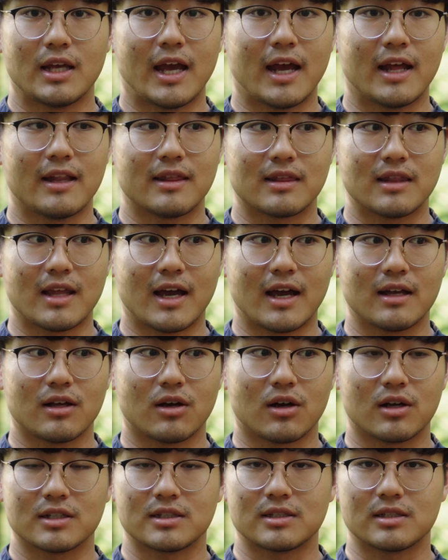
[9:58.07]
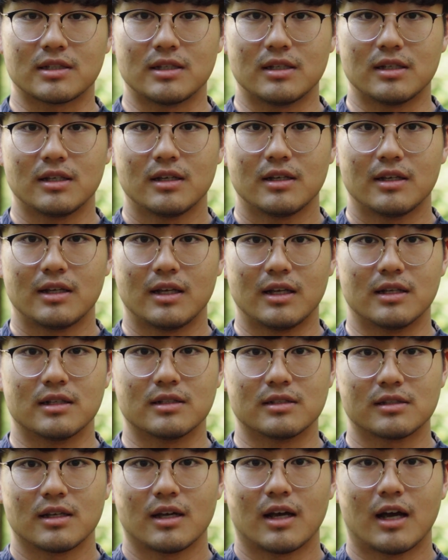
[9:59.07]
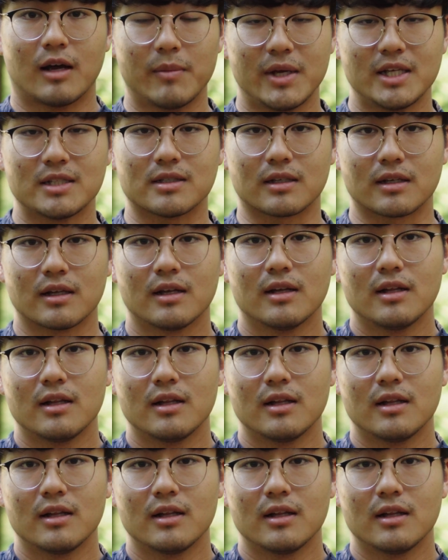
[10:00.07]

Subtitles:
and that honestly is amazing.